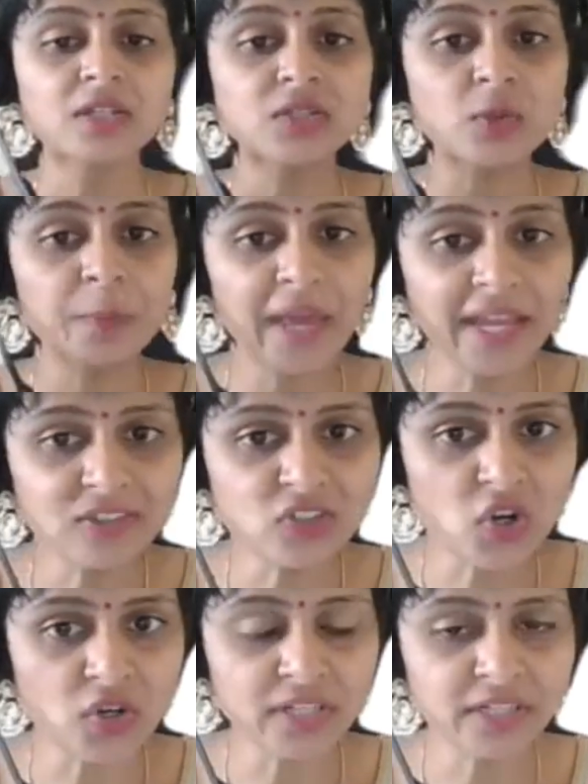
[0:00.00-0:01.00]
So
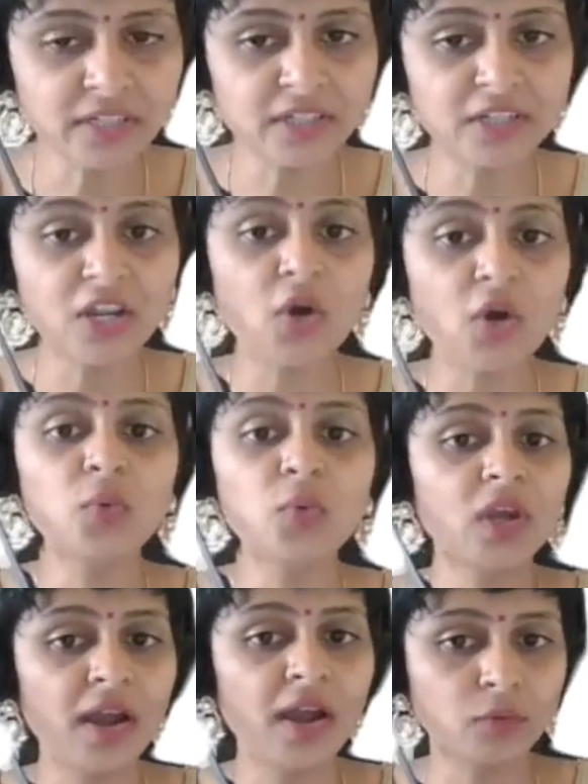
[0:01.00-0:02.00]
based on it, now we